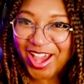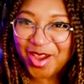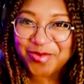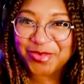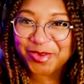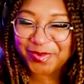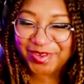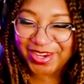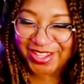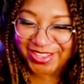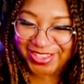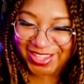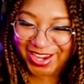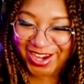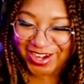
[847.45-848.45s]
I'm normally not
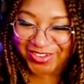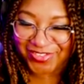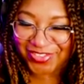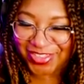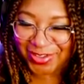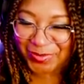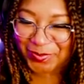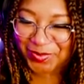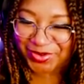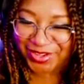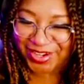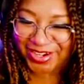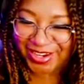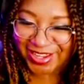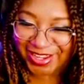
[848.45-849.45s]
scared of them, but
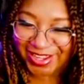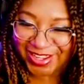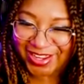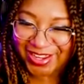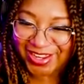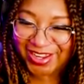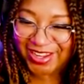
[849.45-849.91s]
that